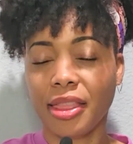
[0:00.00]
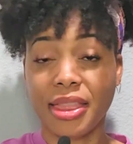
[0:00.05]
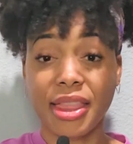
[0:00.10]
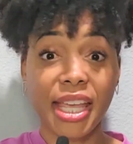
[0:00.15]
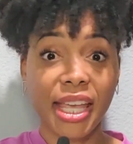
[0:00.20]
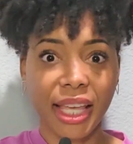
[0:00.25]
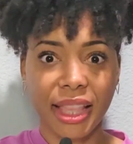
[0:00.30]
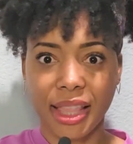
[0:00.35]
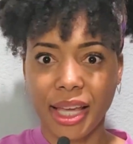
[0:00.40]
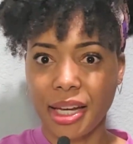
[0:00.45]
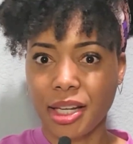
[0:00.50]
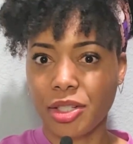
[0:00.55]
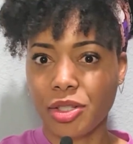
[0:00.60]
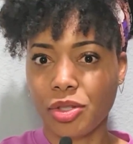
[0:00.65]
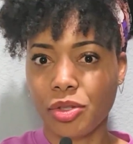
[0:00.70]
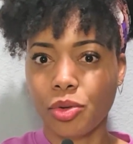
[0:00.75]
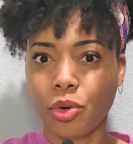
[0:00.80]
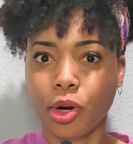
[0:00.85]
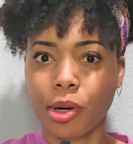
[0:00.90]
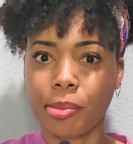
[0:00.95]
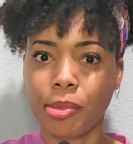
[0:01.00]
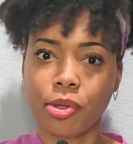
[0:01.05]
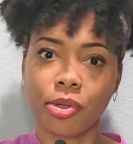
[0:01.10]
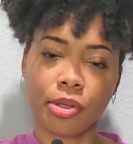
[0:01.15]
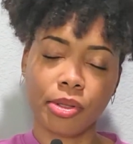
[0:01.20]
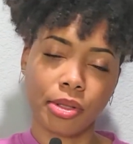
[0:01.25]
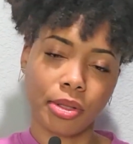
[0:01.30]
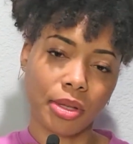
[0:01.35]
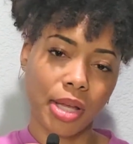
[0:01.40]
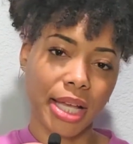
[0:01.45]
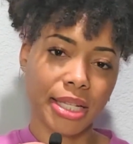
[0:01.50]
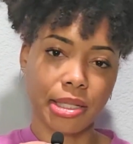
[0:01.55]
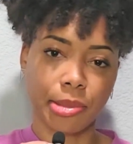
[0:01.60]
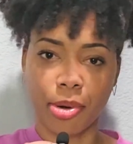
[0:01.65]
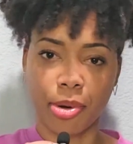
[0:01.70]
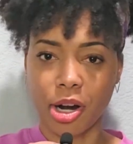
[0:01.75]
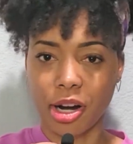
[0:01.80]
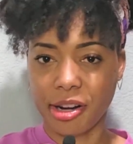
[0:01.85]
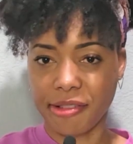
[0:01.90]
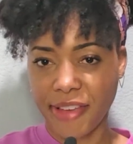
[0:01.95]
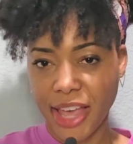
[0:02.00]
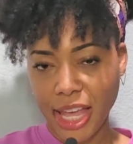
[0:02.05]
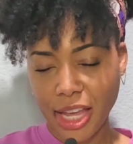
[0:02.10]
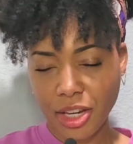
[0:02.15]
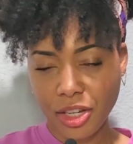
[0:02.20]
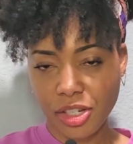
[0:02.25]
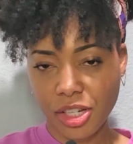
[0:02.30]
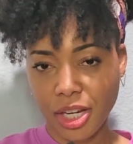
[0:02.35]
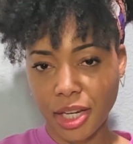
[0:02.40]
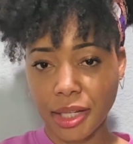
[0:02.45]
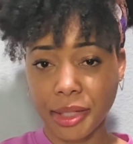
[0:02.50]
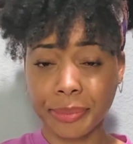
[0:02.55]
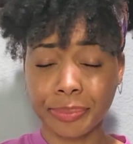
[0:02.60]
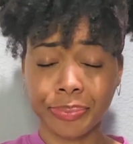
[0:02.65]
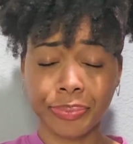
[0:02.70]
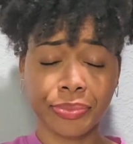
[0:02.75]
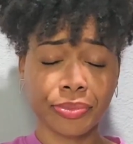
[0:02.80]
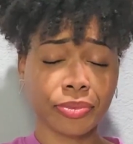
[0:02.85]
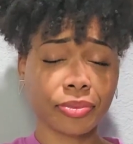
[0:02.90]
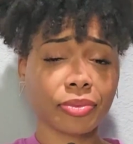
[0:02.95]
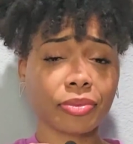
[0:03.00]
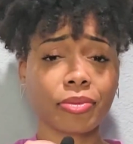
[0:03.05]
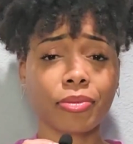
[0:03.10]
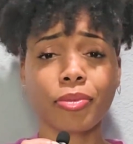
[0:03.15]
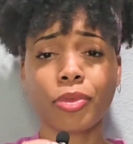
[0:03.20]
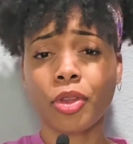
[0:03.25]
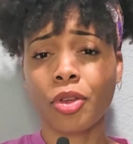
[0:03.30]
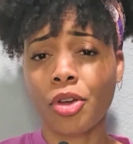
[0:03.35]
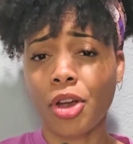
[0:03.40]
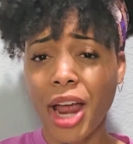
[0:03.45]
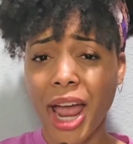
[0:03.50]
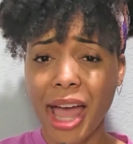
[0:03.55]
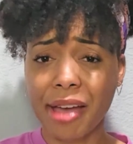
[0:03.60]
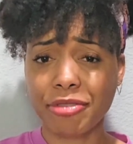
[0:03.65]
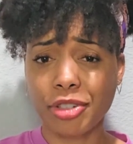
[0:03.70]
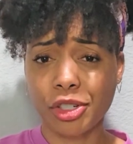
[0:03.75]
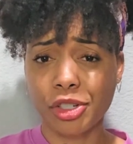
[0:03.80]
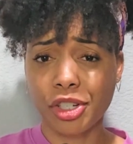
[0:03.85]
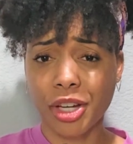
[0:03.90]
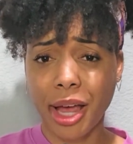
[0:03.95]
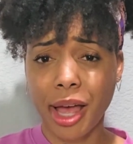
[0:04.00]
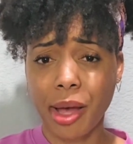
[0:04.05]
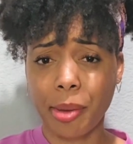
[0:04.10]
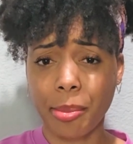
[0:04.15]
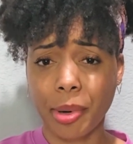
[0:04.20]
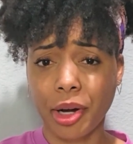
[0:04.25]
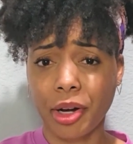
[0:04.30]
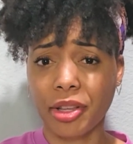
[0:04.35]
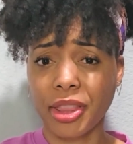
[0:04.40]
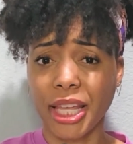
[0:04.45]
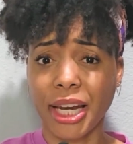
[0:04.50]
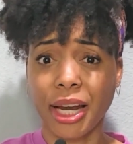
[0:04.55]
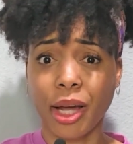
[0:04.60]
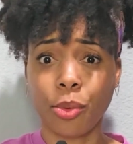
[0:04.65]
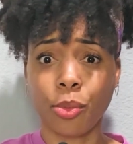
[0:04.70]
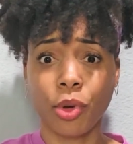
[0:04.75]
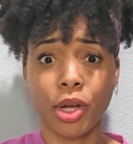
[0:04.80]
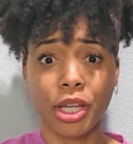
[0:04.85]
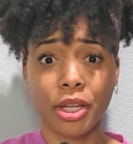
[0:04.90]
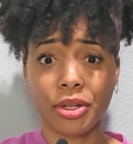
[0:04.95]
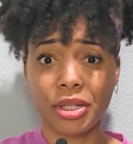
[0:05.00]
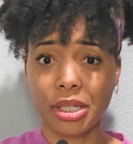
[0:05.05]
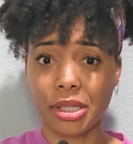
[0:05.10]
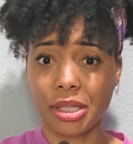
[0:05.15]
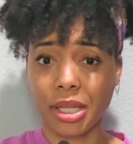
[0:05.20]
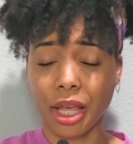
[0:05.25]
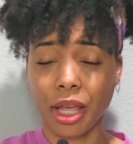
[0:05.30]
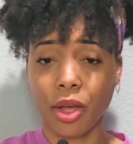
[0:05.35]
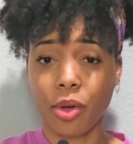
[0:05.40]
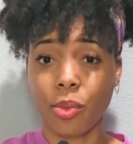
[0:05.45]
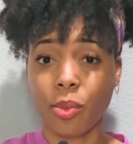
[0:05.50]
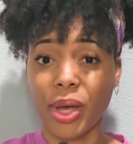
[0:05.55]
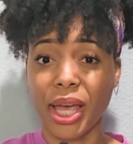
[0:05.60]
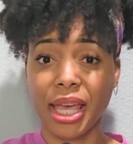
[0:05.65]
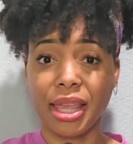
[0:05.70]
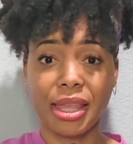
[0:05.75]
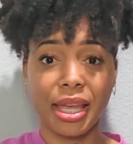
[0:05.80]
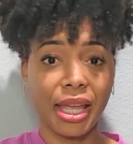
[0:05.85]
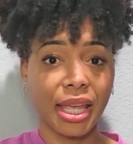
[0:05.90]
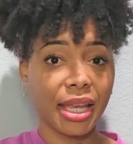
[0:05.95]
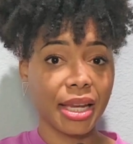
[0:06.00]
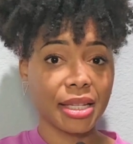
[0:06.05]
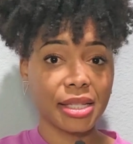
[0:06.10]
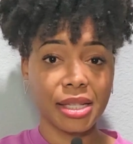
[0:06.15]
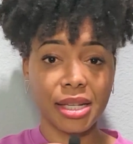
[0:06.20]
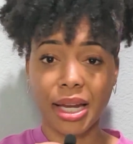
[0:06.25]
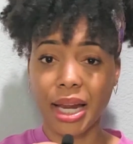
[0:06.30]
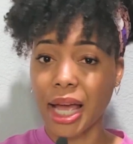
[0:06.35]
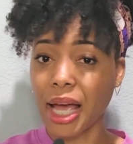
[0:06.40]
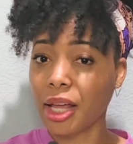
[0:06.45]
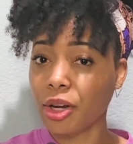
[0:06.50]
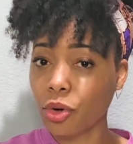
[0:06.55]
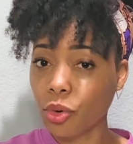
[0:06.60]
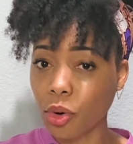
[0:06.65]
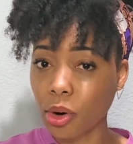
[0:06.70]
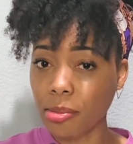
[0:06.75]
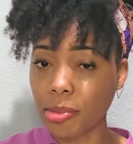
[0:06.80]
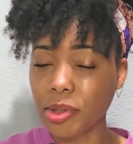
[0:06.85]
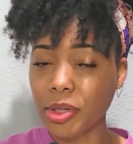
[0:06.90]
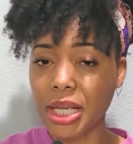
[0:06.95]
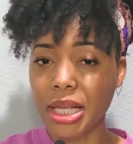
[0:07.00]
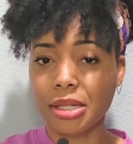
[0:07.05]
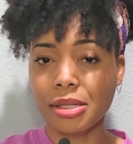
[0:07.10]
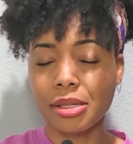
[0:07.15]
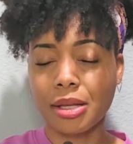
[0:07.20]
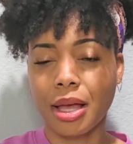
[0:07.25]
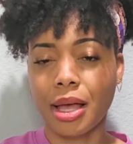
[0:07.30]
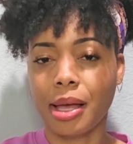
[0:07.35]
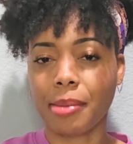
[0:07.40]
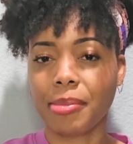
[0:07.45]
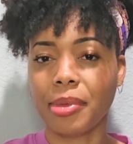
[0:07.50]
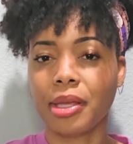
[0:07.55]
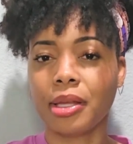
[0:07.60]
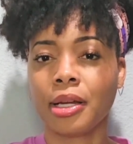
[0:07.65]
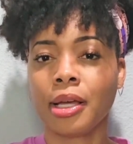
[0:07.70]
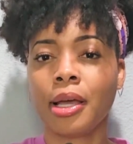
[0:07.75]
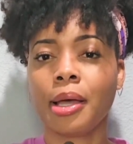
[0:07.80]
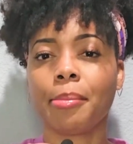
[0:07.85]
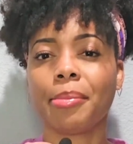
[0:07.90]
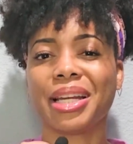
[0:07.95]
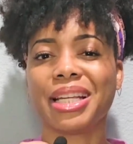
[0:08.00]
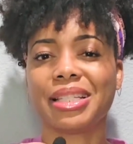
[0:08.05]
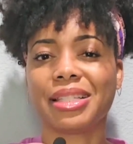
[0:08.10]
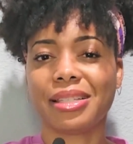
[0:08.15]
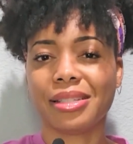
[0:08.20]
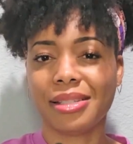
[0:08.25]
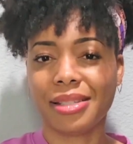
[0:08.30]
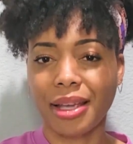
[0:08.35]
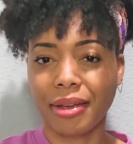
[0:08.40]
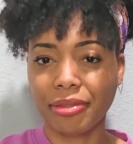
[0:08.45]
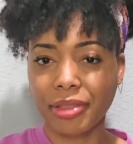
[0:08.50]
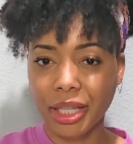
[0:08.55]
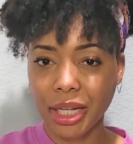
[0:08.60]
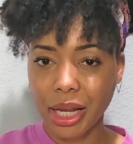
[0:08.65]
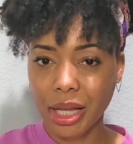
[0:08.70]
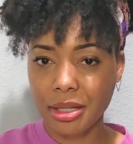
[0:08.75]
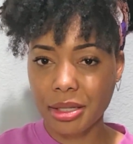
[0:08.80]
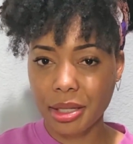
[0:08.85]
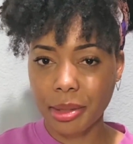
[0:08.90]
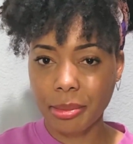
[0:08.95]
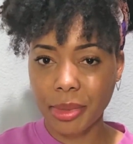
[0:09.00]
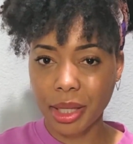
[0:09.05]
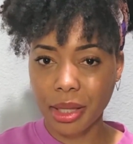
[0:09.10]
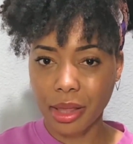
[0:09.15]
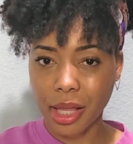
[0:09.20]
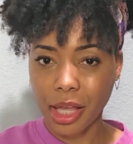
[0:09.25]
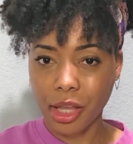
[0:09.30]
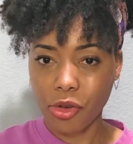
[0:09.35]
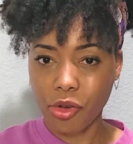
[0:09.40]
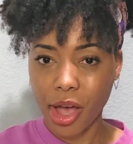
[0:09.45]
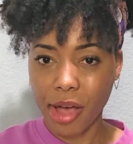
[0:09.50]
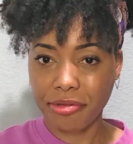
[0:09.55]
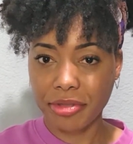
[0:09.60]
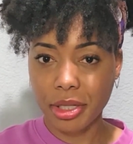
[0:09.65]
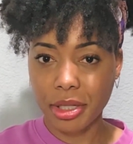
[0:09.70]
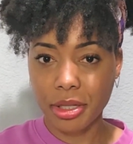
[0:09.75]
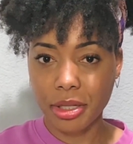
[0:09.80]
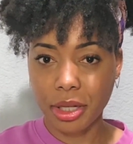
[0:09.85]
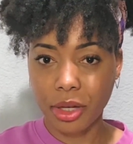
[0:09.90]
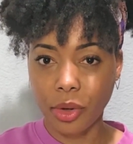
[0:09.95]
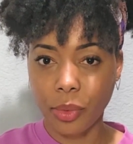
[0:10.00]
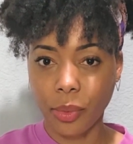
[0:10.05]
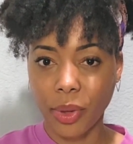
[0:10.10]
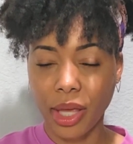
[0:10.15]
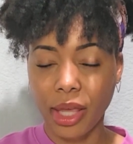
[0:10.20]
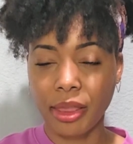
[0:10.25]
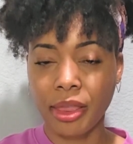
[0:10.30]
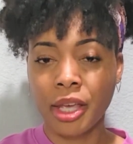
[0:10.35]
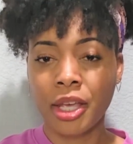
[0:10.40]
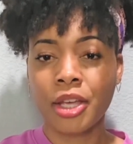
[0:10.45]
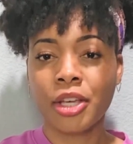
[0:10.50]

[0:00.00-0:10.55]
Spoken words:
think that it's normal as a part of aging or after childbirth. And I want you to take away that it is not normal. It's common, but it's definitely not something that you have to deal with.